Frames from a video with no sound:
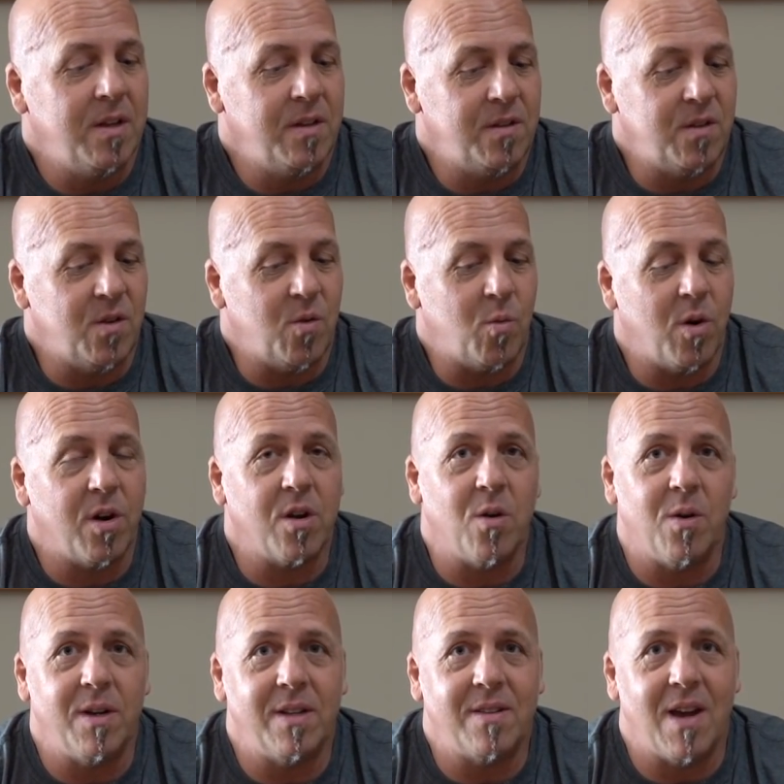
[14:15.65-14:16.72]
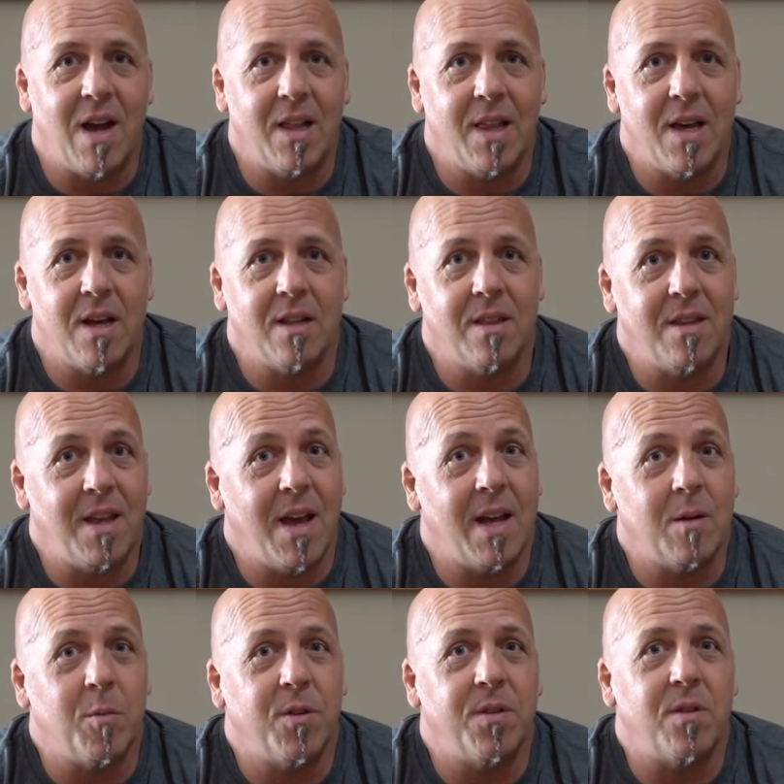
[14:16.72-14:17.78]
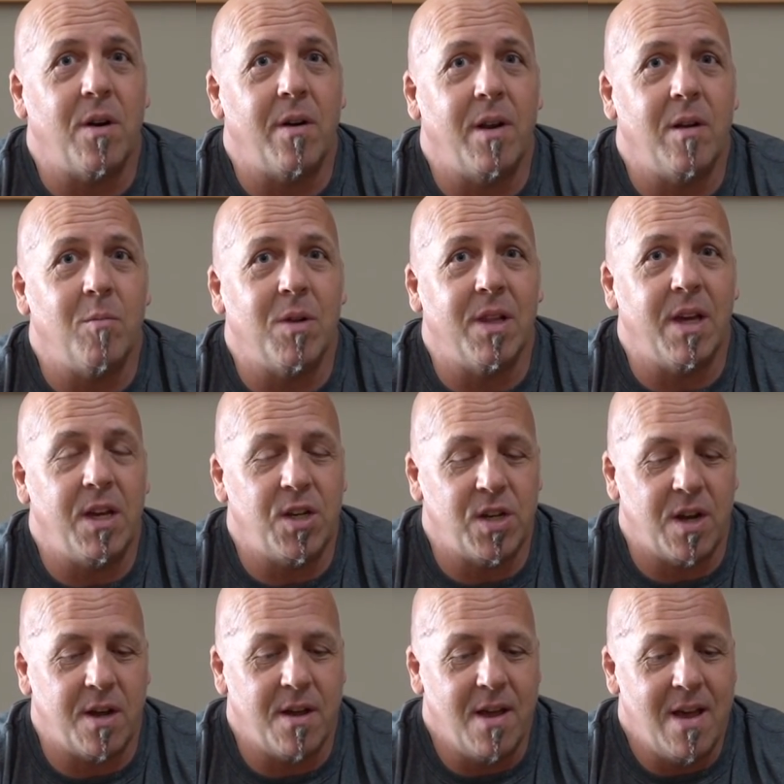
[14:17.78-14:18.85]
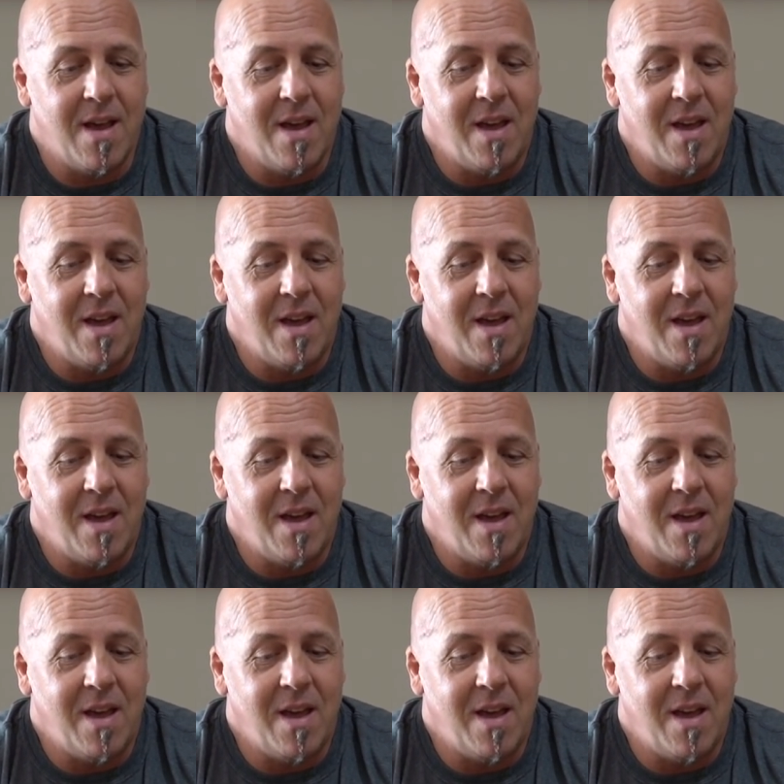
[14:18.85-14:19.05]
So we're going to Thailand, the animals are in Malaysia,